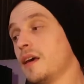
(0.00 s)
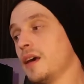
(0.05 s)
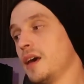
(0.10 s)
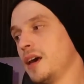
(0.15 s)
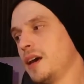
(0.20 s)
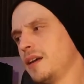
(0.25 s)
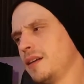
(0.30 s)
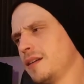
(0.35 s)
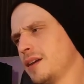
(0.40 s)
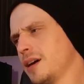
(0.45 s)

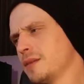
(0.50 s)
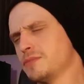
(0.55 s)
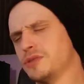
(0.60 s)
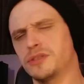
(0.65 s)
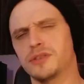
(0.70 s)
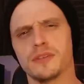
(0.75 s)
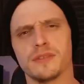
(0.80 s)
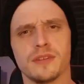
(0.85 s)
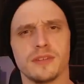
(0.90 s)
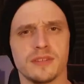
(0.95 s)
and I'm
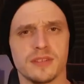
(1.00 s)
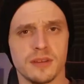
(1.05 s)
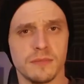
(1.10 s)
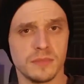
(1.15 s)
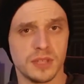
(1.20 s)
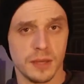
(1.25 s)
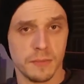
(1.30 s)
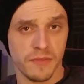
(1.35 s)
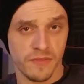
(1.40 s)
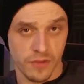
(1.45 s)
sure there's some
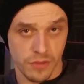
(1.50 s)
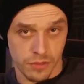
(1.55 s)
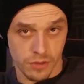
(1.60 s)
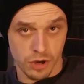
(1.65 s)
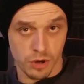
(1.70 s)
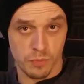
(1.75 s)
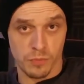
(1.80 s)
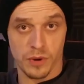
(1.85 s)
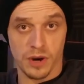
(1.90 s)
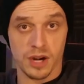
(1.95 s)
type of a
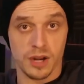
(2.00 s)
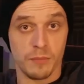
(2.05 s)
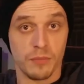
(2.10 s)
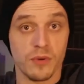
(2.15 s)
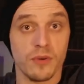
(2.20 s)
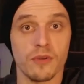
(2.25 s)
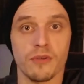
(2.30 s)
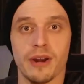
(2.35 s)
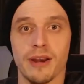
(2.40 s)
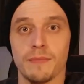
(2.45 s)
third-party
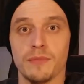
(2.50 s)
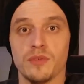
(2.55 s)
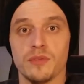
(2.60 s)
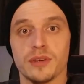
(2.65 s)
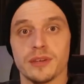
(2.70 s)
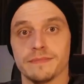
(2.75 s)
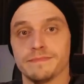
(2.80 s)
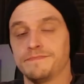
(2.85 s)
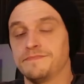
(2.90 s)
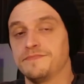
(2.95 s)
program you
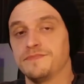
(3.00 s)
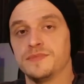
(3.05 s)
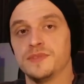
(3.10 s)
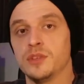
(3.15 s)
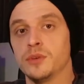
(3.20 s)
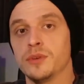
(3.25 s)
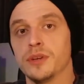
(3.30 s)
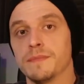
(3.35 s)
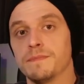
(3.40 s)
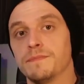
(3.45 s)
can
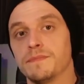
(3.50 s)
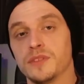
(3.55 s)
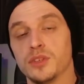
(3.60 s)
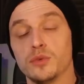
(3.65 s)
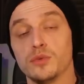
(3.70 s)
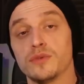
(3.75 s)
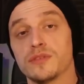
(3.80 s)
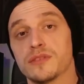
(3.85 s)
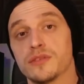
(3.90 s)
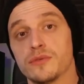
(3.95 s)

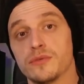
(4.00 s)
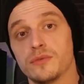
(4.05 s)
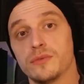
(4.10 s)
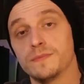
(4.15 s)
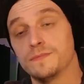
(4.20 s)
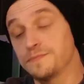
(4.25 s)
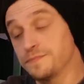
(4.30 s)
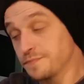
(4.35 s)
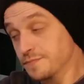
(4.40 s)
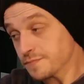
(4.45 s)
use to
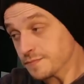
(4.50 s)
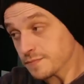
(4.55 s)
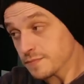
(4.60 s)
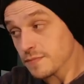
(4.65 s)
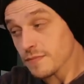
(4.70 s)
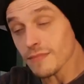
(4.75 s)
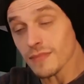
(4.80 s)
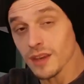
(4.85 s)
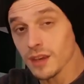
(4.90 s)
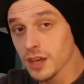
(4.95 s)

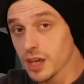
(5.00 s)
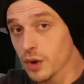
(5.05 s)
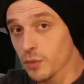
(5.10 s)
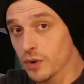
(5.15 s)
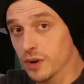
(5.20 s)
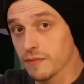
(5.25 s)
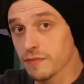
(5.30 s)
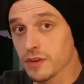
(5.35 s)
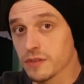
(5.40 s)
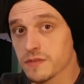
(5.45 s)
get
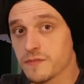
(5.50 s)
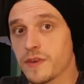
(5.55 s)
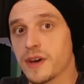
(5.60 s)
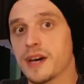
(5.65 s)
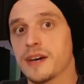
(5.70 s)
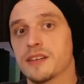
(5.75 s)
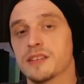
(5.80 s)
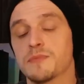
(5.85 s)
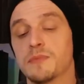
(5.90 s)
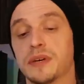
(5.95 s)
rid of those
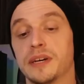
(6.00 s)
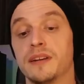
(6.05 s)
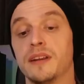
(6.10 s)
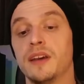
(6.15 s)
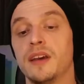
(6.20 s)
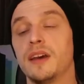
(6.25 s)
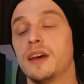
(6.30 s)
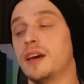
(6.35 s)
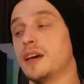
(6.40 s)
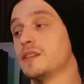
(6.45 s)
files, but
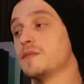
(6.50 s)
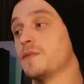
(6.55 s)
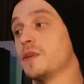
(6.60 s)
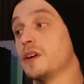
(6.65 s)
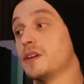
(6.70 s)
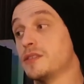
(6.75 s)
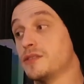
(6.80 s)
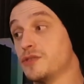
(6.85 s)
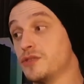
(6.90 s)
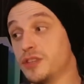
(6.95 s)
as
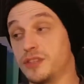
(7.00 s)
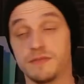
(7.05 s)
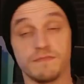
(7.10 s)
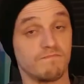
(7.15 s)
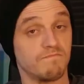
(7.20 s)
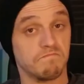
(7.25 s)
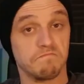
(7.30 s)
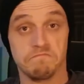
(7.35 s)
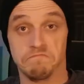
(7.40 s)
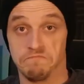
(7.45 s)
far as just
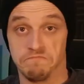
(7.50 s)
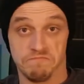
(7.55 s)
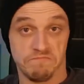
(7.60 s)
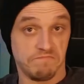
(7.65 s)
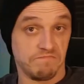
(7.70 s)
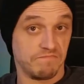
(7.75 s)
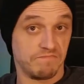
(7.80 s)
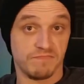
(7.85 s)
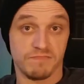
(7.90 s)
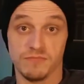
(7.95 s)

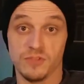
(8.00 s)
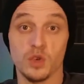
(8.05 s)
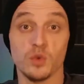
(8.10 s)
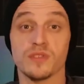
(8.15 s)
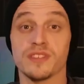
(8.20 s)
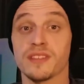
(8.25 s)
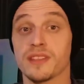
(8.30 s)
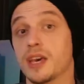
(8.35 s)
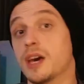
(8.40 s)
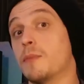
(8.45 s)

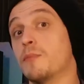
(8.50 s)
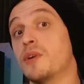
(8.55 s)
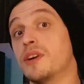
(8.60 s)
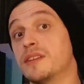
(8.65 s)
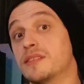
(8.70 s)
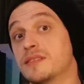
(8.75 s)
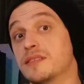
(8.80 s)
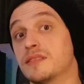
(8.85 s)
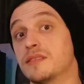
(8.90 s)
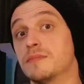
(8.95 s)
using the
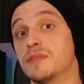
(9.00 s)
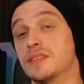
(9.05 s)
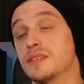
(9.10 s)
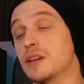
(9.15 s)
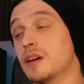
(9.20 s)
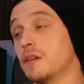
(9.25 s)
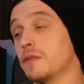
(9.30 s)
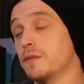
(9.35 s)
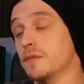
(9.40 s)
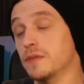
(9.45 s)
operating system
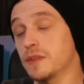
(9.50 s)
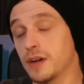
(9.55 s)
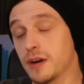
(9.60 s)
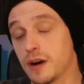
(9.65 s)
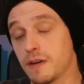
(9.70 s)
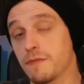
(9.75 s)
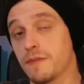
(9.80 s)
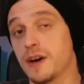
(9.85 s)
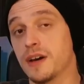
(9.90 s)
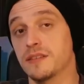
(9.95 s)
itself, there
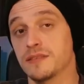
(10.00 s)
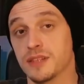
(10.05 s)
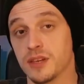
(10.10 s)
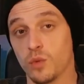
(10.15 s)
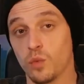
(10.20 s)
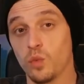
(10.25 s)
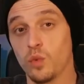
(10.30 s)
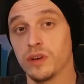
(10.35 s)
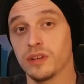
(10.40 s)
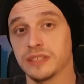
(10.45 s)
are files that
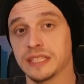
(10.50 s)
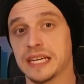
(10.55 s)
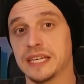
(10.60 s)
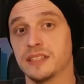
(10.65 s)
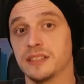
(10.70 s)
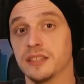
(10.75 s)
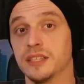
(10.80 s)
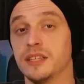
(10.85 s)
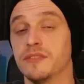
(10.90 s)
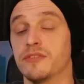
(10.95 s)
will not
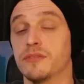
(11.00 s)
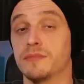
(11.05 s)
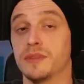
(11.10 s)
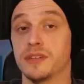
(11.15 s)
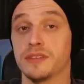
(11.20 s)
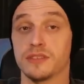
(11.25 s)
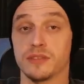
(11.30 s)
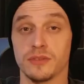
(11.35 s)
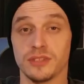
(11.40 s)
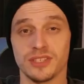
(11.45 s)
delete from
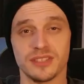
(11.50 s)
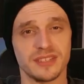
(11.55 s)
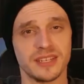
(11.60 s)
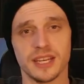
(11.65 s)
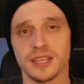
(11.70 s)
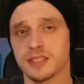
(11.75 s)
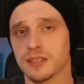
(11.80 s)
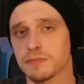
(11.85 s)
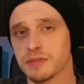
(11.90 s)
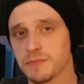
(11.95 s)
there, so it just
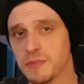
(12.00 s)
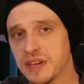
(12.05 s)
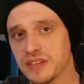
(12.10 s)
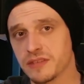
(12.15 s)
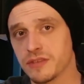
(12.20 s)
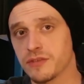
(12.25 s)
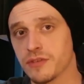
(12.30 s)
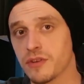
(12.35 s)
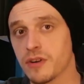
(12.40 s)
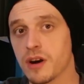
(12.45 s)
takes up space
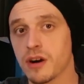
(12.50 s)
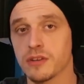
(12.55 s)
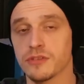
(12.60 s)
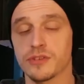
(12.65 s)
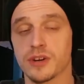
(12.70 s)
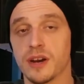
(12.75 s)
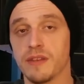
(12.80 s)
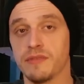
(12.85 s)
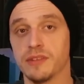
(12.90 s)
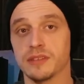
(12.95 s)
on your hard
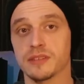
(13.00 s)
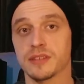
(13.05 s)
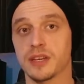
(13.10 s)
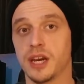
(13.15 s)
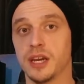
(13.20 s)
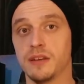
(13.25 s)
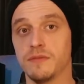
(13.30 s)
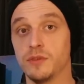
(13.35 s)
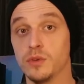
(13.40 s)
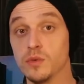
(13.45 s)
drive and it's
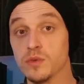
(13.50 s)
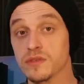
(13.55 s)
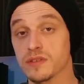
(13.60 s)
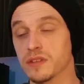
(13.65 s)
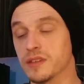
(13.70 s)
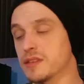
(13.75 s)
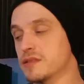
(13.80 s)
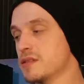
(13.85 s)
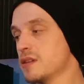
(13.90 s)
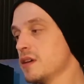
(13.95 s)
kind of
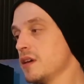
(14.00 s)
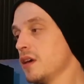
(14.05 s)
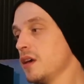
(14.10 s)
useless.